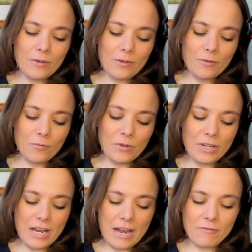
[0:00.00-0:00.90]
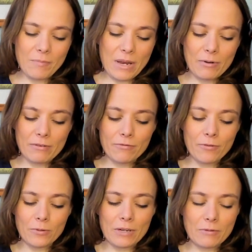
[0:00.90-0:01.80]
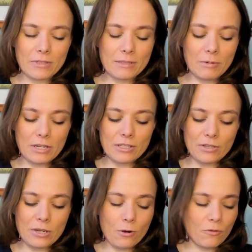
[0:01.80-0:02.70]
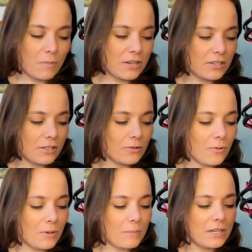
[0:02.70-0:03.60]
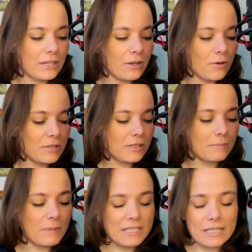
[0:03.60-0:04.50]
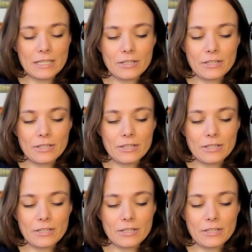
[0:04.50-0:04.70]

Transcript: We have bearing fruit. That was similar to the earth magic I saw a minute ago. It's just basically